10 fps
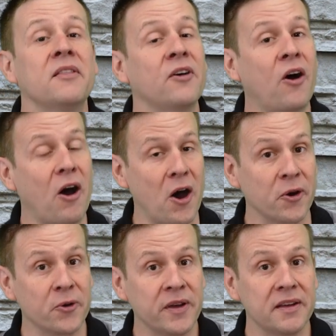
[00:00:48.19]
the
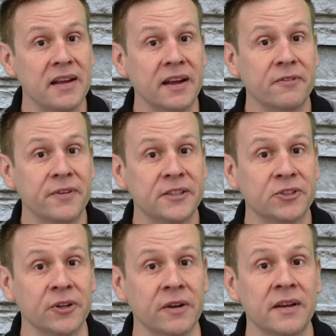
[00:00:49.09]
auto connect
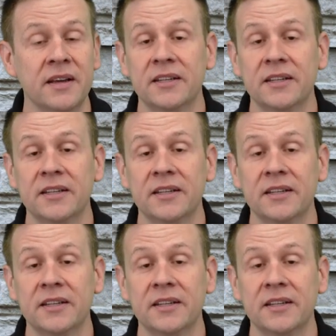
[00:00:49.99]
feature.